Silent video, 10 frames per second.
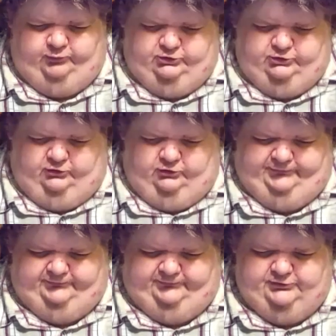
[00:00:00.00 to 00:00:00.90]

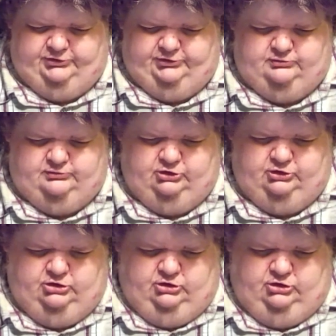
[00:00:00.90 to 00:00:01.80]
Finland,
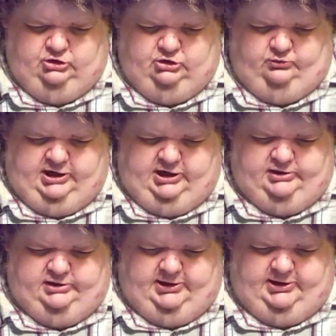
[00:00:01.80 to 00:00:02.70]
where it had a minor
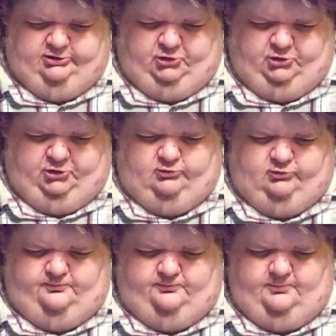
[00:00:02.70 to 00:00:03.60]
problem.
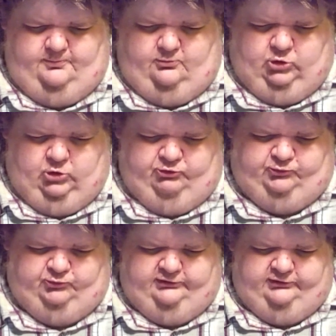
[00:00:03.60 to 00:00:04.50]
While it was being
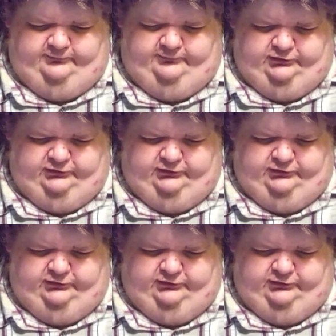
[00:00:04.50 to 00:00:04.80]
fixed in